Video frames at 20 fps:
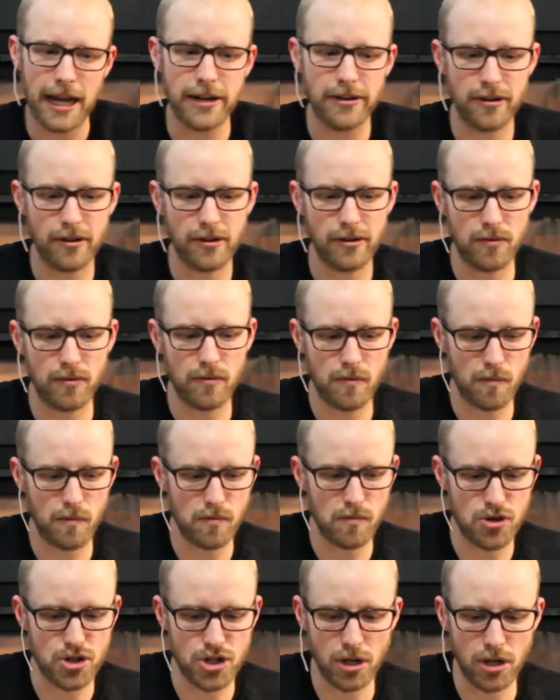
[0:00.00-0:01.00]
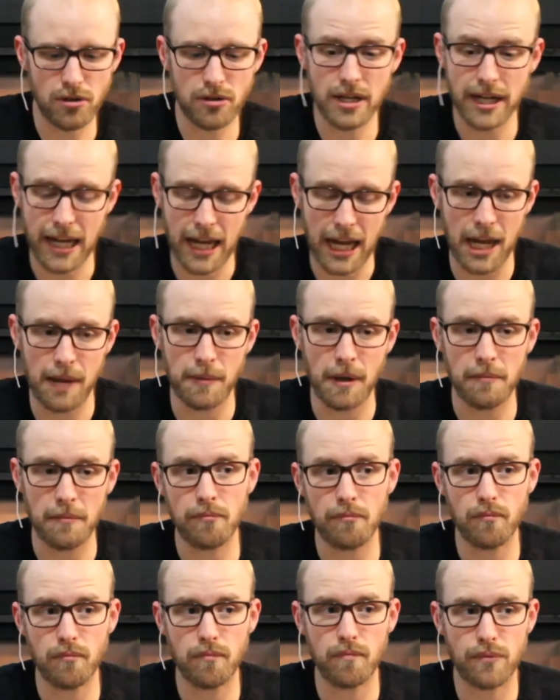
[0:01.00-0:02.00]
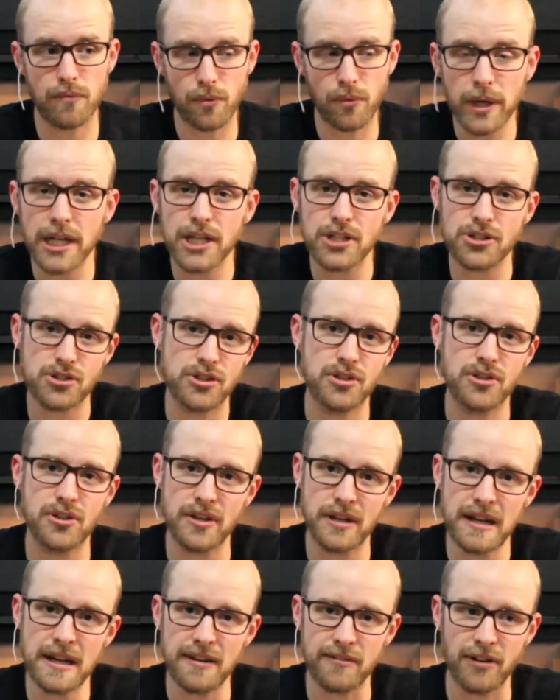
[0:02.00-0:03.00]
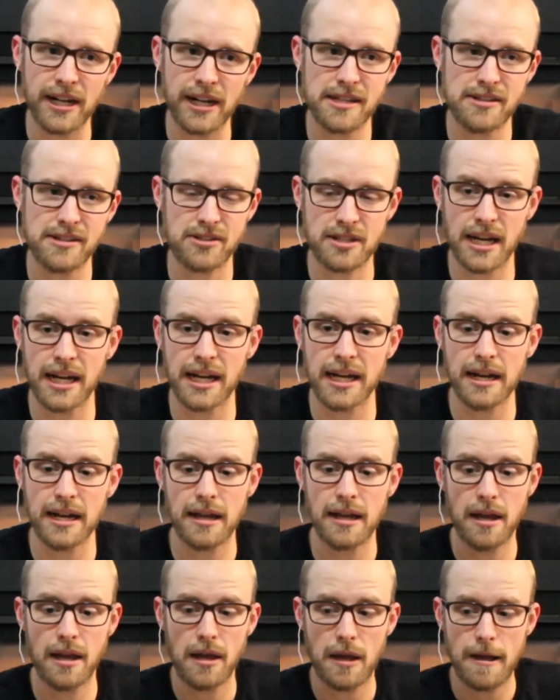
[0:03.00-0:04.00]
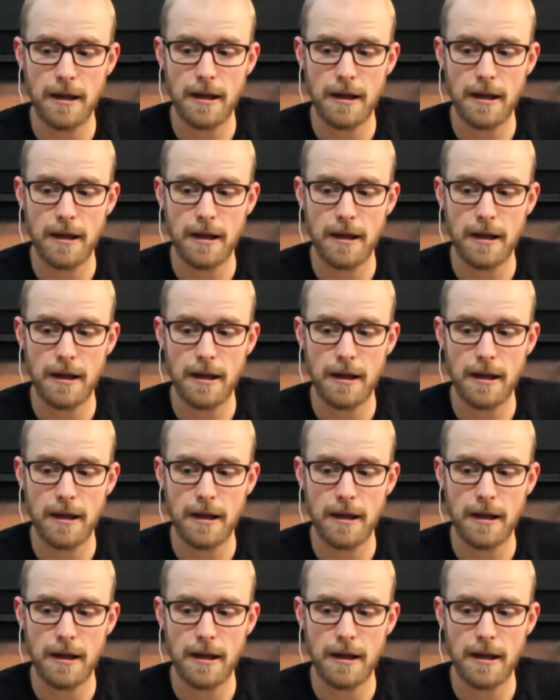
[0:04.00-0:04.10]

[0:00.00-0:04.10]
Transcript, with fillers: And Jonah came and preached to the Ninevites, saying,